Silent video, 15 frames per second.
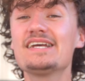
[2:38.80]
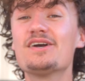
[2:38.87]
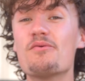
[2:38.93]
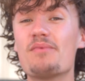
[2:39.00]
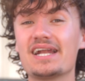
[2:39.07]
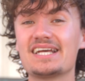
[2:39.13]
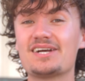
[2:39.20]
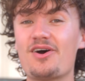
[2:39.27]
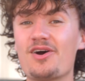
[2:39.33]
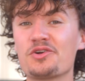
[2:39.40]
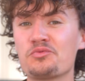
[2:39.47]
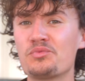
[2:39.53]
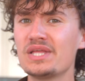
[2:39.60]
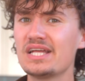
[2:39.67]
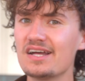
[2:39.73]
the GoMining
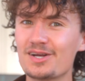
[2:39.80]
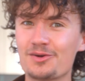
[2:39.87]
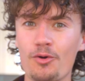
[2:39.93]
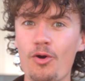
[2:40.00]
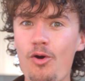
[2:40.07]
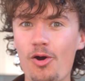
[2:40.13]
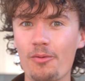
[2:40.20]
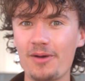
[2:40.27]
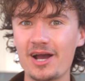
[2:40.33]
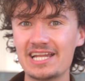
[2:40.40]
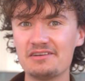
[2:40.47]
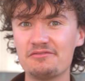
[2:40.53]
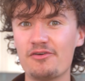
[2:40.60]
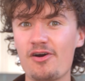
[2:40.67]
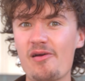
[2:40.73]
card, we can grow our
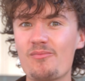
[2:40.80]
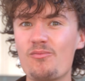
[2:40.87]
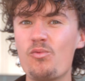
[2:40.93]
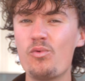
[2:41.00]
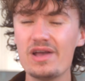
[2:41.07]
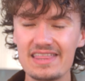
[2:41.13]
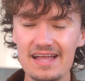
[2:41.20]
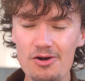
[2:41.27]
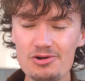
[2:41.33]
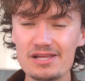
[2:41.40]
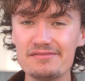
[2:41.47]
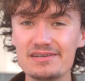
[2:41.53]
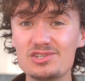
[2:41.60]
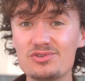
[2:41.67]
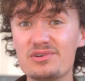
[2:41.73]
mining farm without
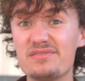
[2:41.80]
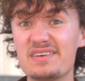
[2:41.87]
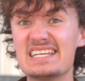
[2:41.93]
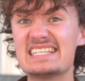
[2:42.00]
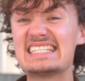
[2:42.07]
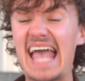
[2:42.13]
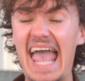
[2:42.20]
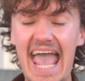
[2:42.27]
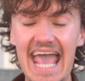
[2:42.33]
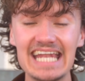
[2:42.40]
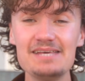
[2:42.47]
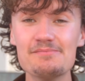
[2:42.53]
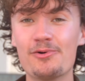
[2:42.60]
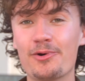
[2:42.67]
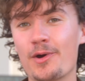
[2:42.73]
having to invest
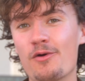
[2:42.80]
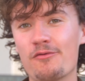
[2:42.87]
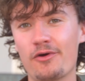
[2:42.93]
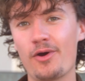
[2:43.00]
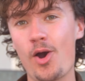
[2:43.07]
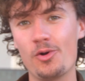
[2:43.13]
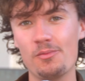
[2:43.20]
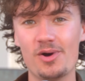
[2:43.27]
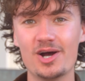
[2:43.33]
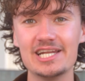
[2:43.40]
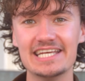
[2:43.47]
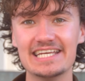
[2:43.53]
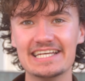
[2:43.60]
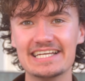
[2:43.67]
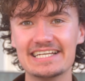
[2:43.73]
any more of our own money.